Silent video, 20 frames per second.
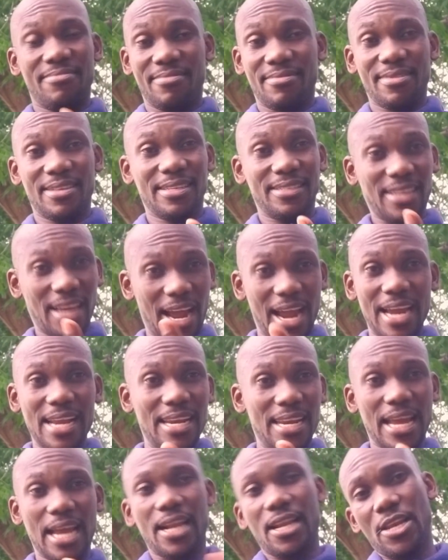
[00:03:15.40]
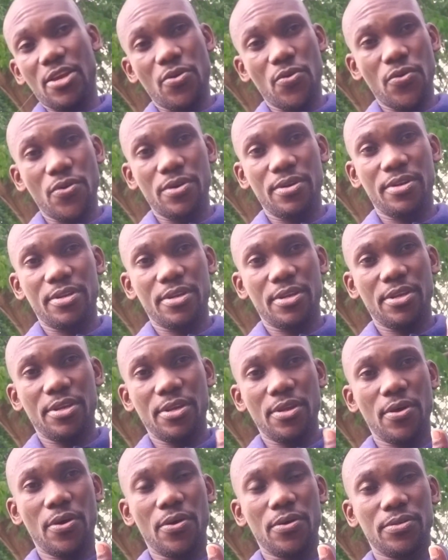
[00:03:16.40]
there's high likelihood
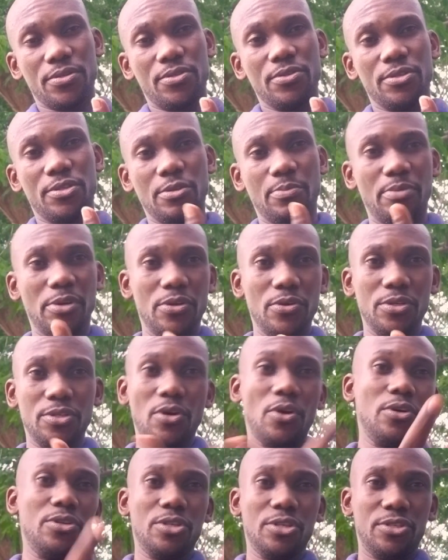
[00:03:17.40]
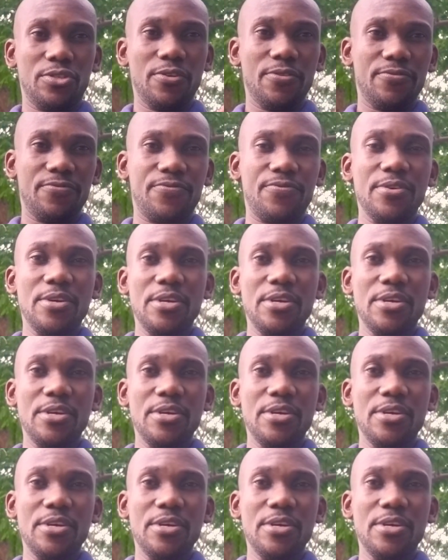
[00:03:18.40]
to produce all sort of